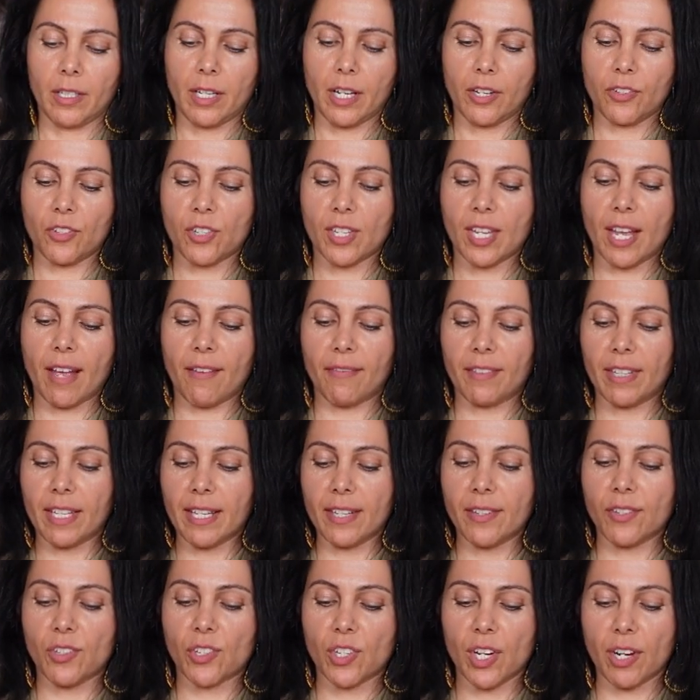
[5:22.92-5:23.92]
I just have
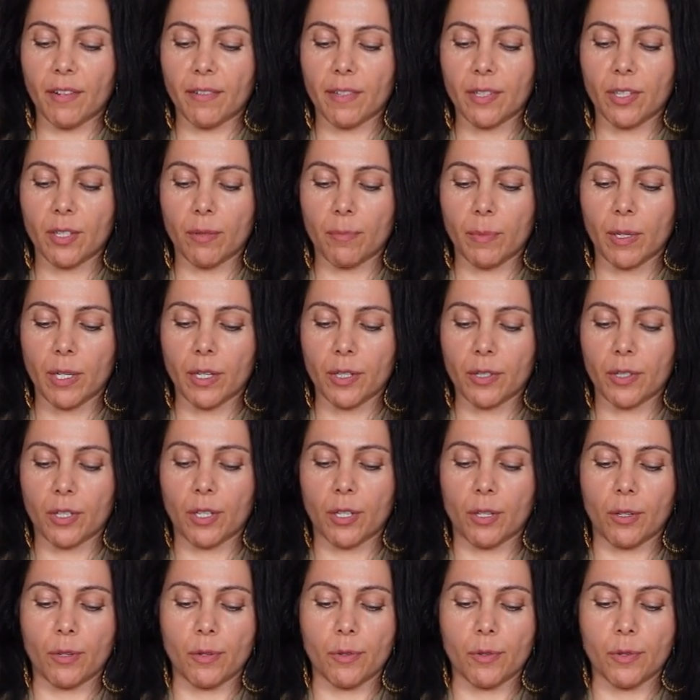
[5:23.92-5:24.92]
these cherry
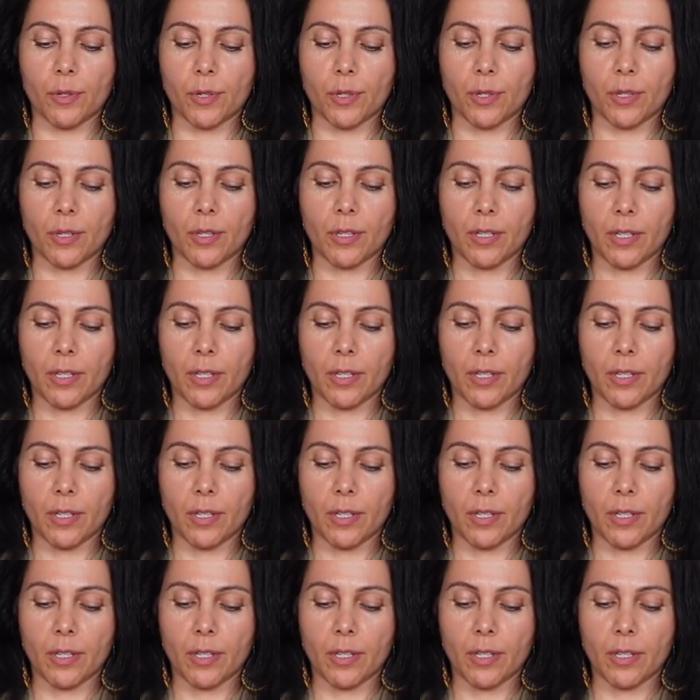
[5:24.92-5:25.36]
tomatoes